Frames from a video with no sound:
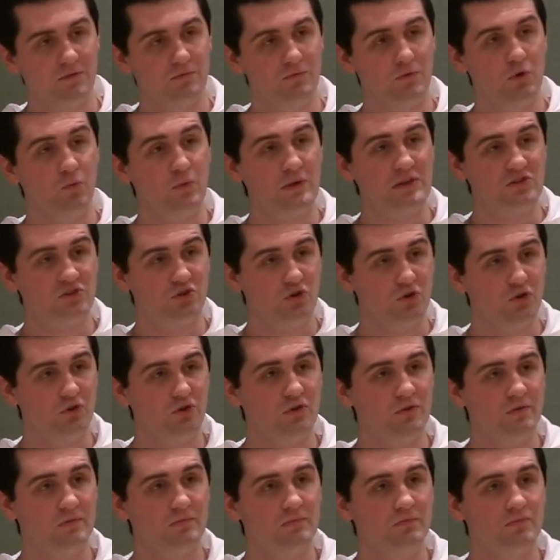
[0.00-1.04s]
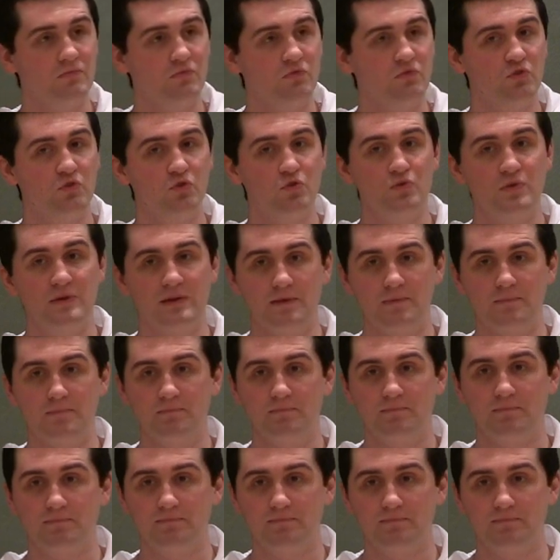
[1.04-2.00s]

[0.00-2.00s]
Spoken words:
Will we turn to him?